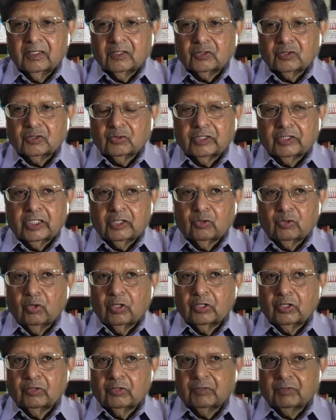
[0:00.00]
So they
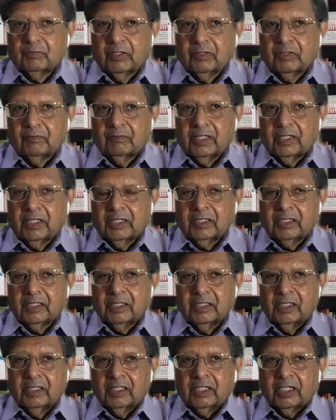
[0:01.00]
rolled over Burma
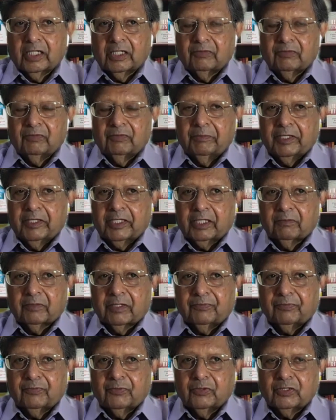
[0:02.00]
and we became
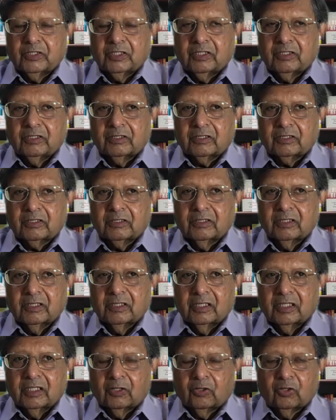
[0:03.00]
refugees,
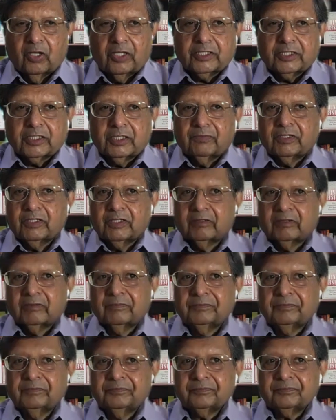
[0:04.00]
lost everything.
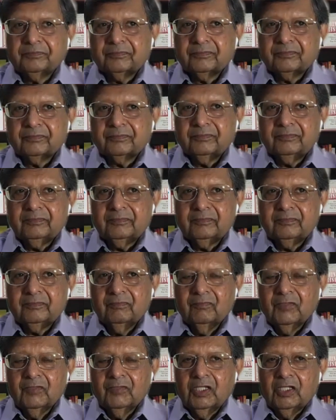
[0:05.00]

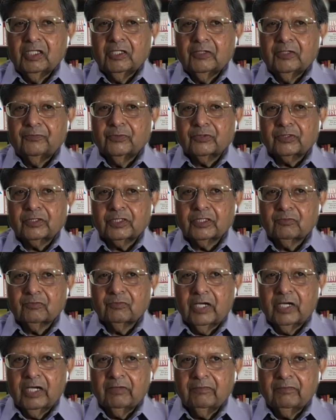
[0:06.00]
If you
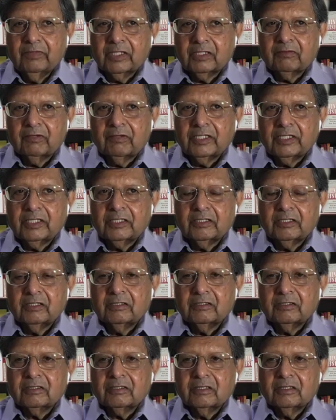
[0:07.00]
survive a
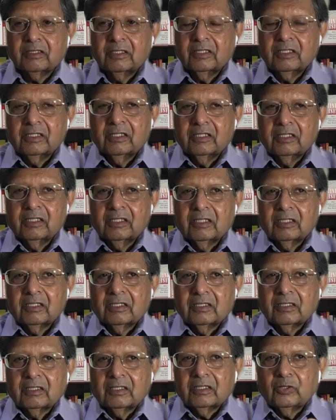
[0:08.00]
crisis,
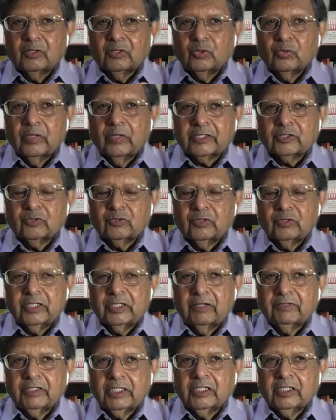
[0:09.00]
you actually have
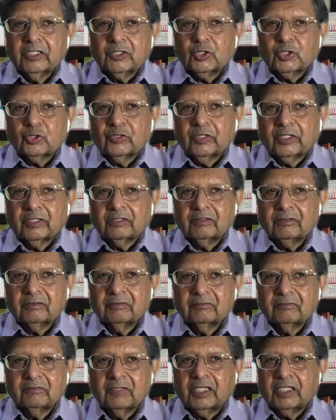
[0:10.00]
an inner strength.
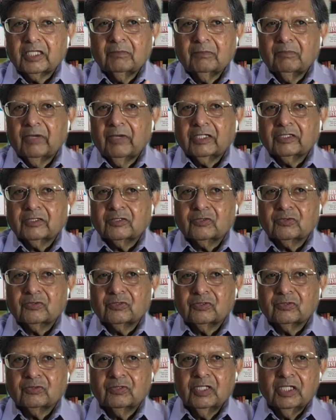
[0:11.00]
Nothing matters to
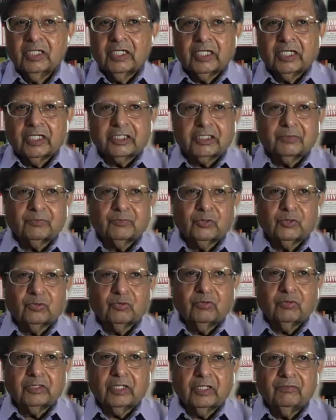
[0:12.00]
you except your
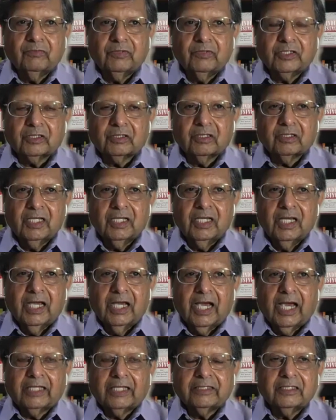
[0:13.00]
own conviction.
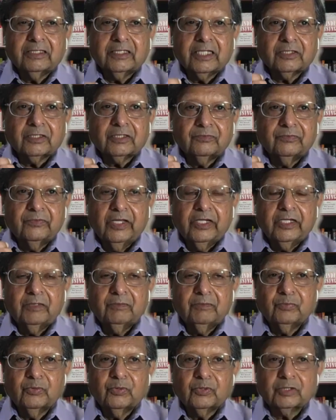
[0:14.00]
I think that's very
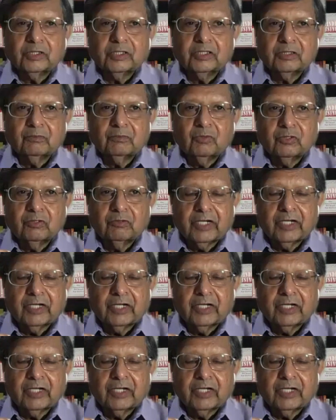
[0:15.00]
important among our